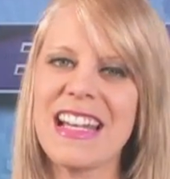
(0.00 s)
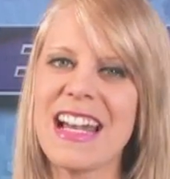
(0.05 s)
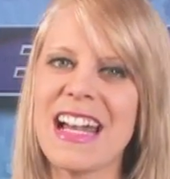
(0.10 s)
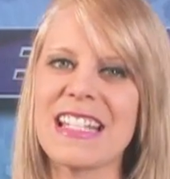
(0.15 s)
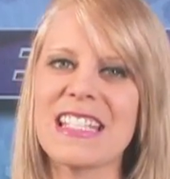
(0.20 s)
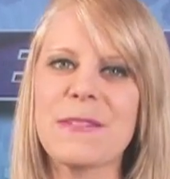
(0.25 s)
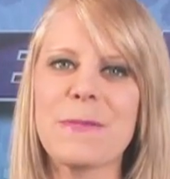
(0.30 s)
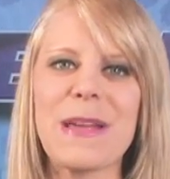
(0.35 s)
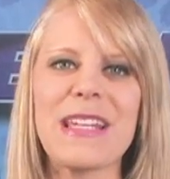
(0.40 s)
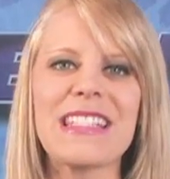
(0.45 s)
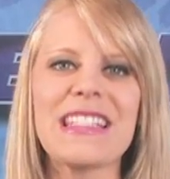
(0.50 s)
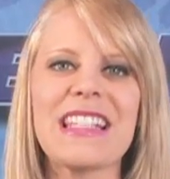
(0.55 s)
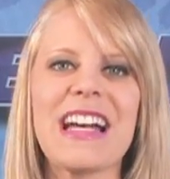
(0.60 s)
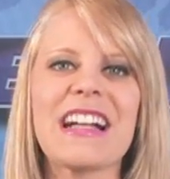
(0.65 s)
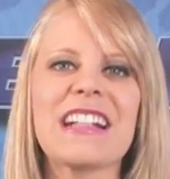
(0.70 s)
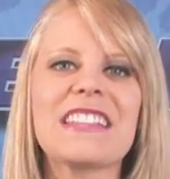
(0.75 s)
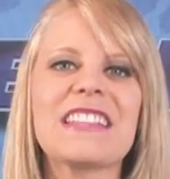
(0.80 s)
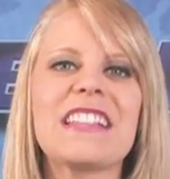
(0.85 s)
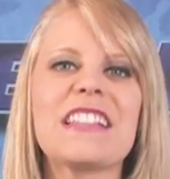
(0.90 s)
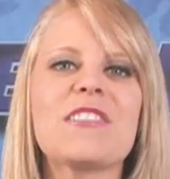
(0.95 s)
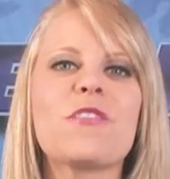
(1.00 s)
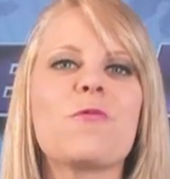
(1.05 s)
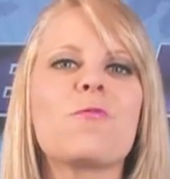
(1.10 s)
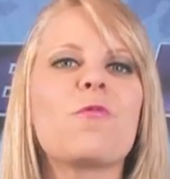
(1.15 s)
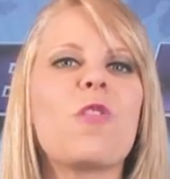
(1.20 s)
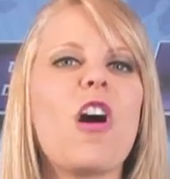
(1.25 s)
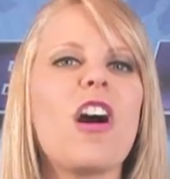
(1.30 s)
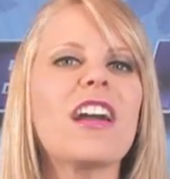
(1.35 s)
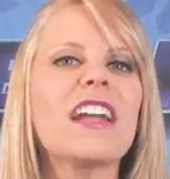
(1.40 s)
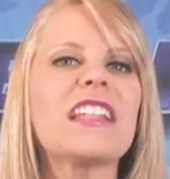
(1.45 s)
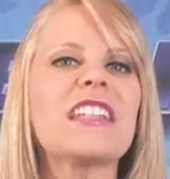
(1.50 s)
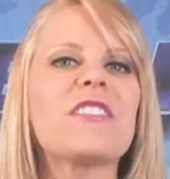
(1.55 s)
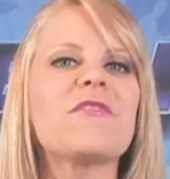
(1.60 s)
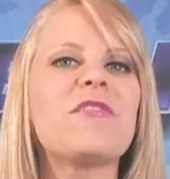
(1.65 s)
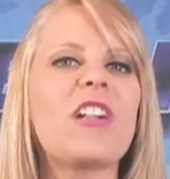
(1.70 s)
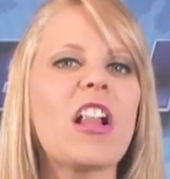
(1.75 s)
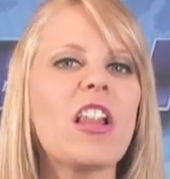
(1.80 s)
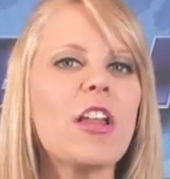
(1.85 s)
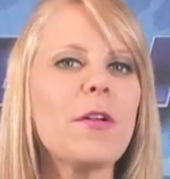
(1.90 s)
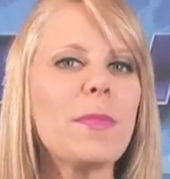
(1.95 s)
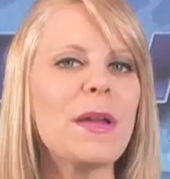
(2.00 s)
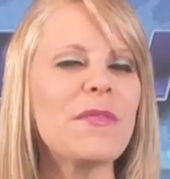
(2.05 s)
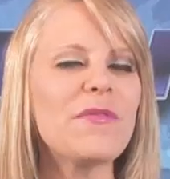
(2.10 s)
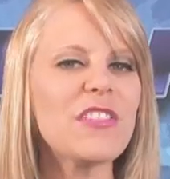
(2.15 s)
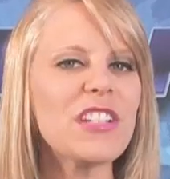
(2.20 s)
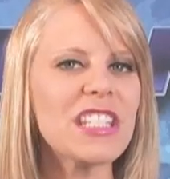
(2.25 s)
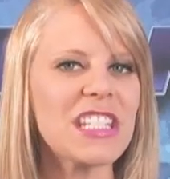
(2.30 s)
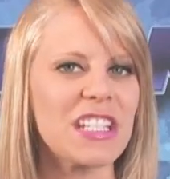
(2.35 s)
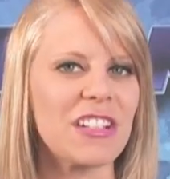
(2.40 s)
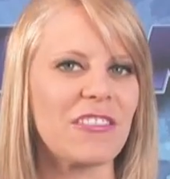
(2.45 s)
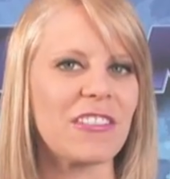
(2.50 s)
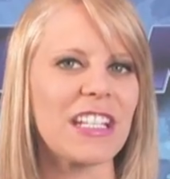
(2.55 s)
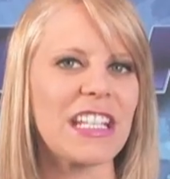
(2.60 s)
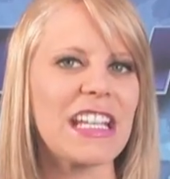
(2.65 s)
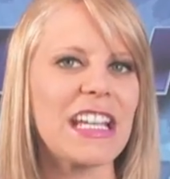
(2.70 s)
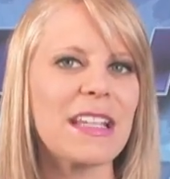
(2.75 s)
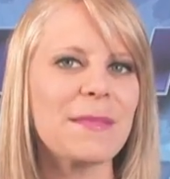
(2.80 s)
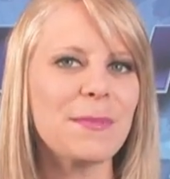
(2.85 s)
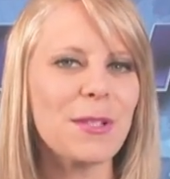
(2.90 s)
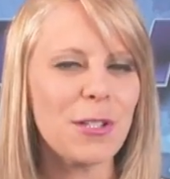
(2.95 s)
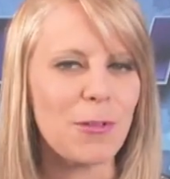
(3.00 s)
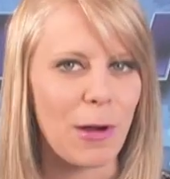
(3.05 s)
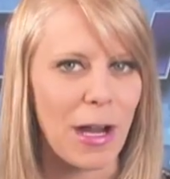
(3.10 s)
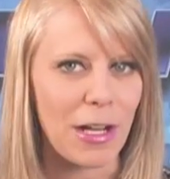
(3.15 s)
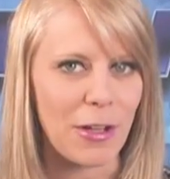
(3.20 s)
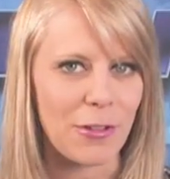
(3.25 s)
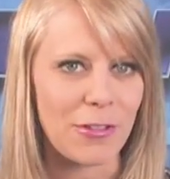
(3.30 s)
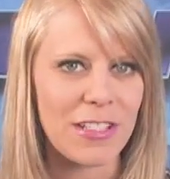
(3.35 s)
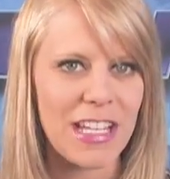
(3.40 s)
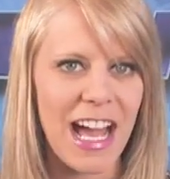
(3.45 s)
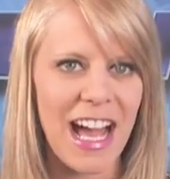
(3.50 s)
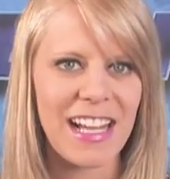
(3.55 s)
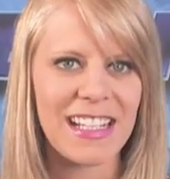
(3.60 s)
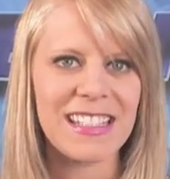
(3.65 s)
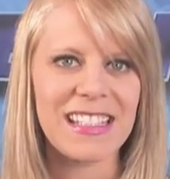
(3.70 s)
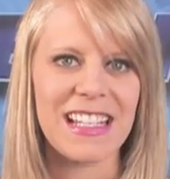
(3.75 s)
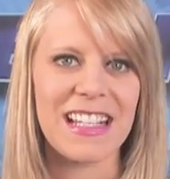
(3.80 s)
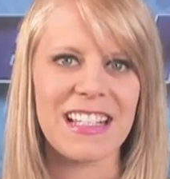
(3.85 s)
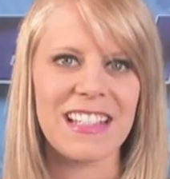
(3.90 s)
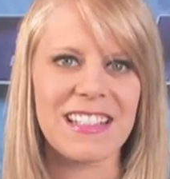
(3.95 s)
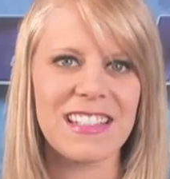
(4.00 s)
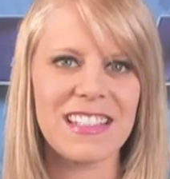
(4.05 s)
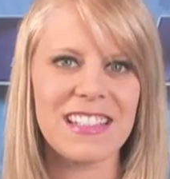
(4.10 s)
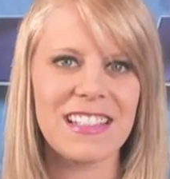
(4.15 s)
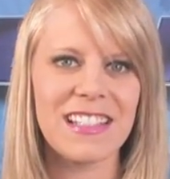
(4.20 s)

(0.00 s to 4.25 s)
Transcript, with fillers: at SpaceX's rocket development facility in McGregor, Texas.